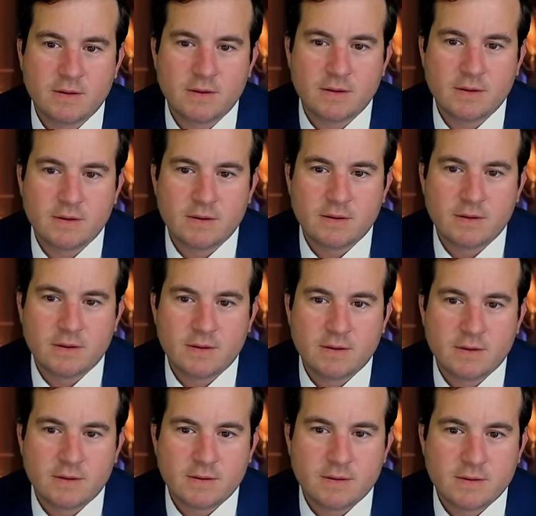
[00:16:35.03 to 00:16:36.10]

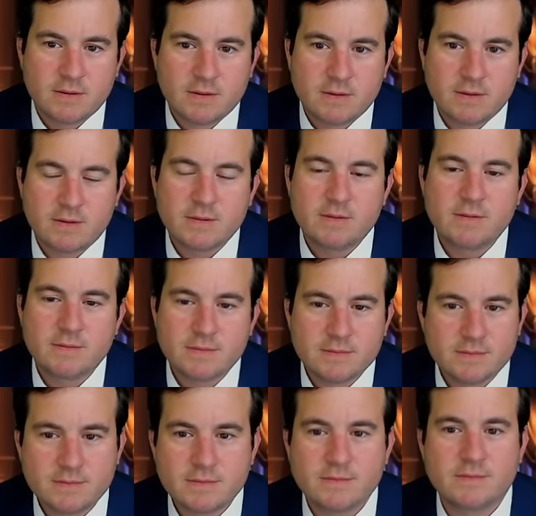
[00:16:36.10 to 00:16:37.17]

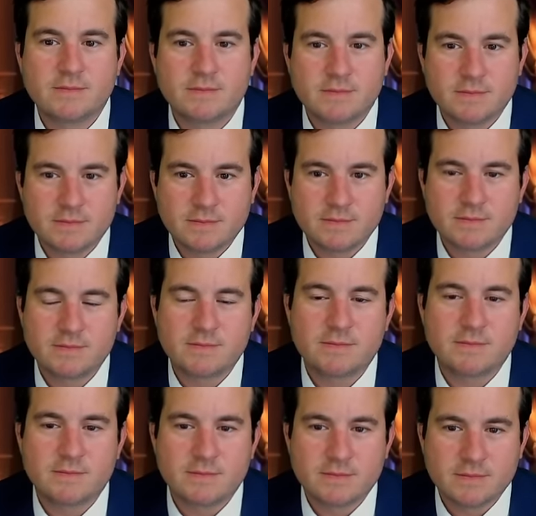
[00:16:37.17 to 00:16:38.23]

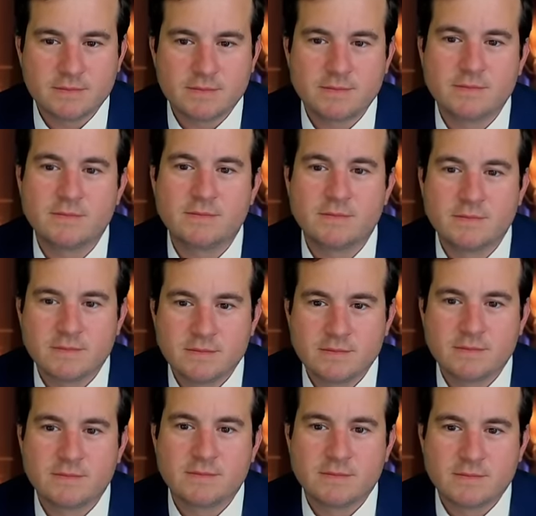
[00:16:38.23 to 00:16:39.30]

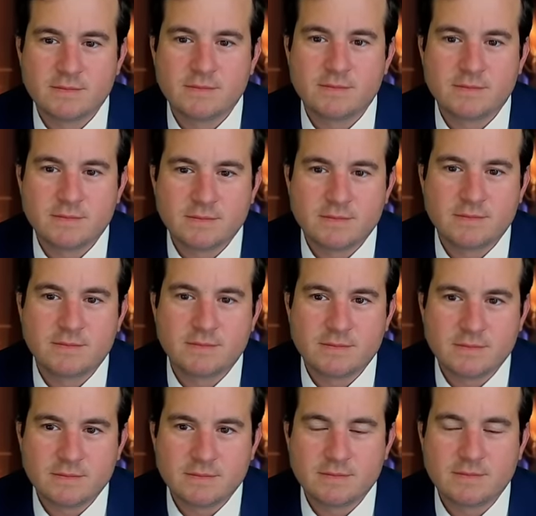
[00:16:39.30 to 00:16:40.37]

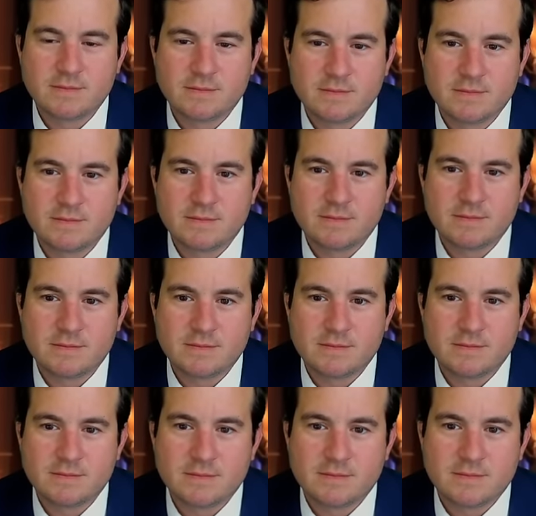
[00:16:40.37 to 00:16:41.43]

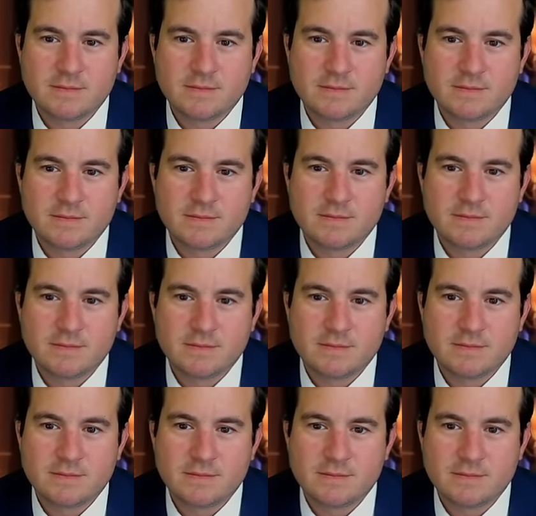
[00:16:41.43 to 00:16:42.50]

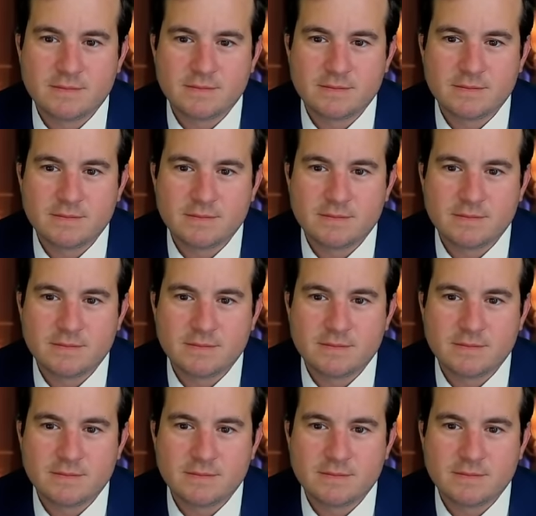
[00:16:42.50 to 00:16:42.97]
(not speaking)